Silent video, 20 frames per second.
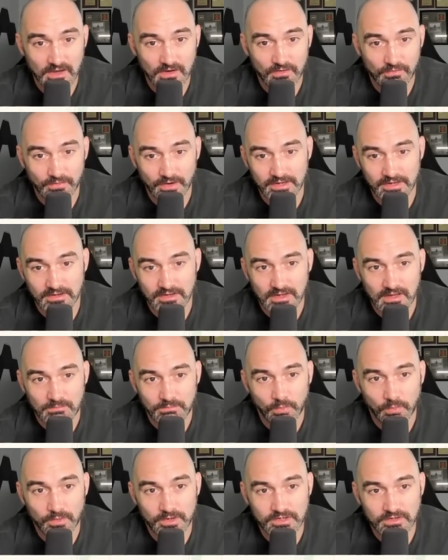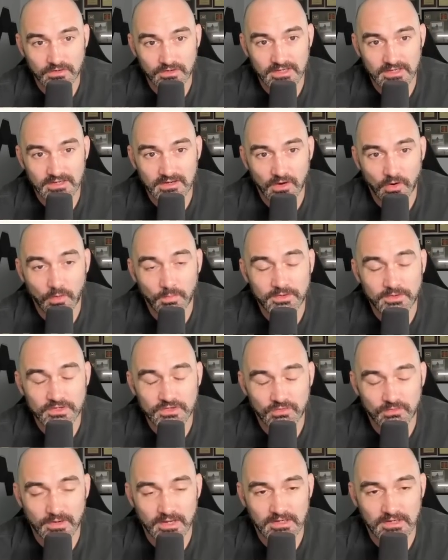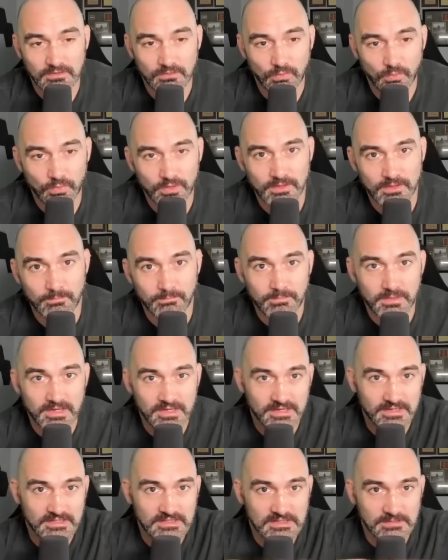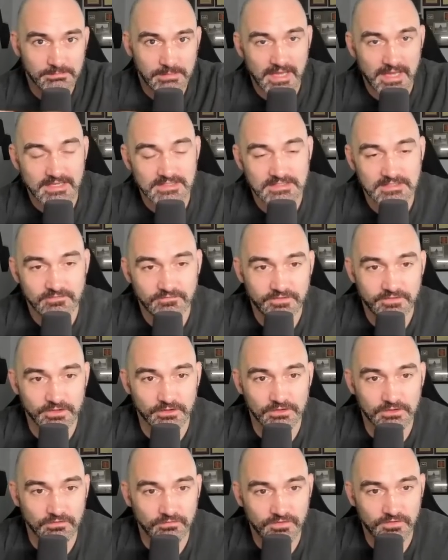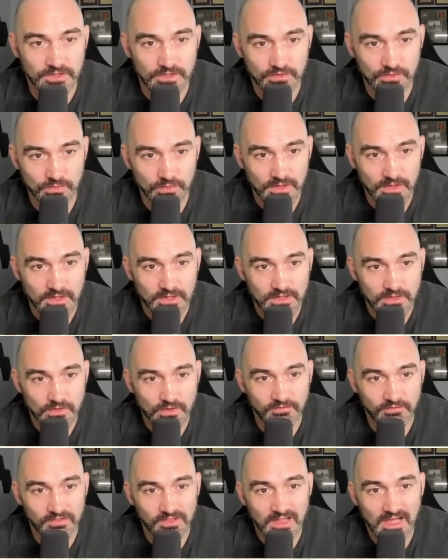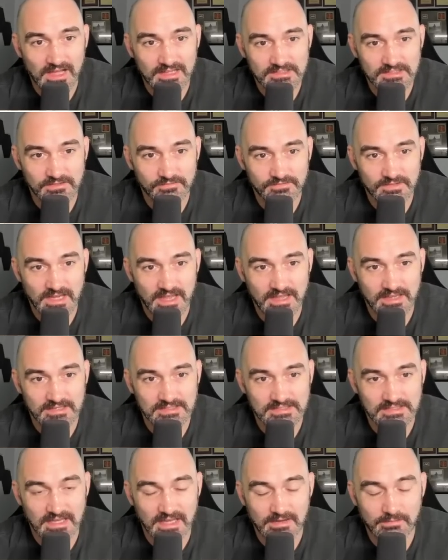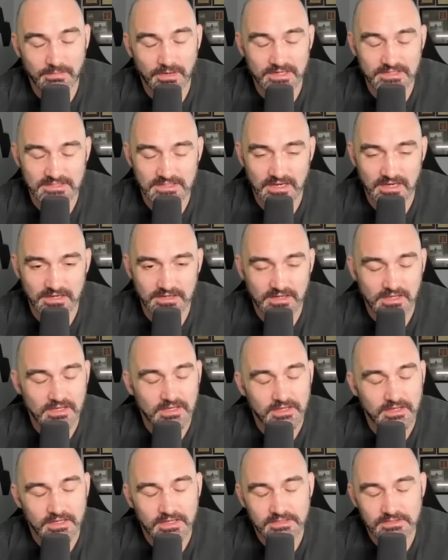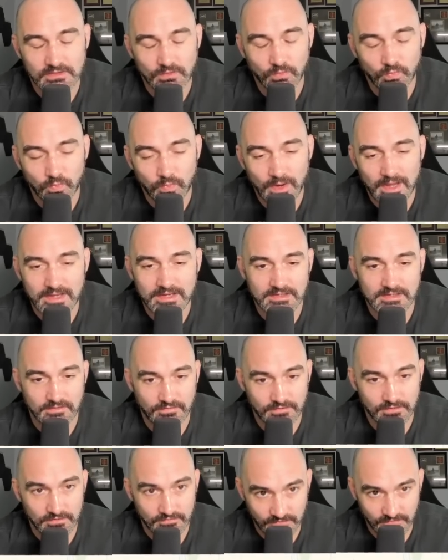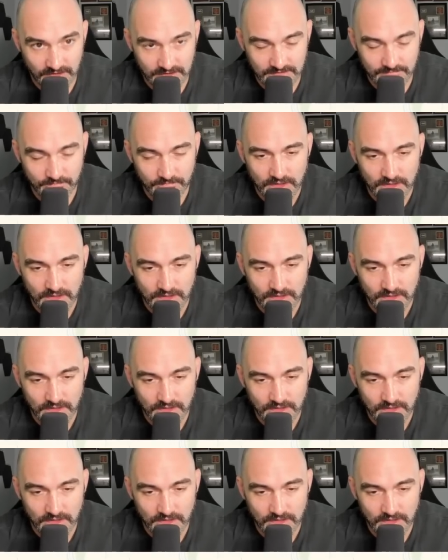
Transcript: right? But when you're in open terrain with a big expansive field of view, you have lots of tanks side by side, it's a way different fight.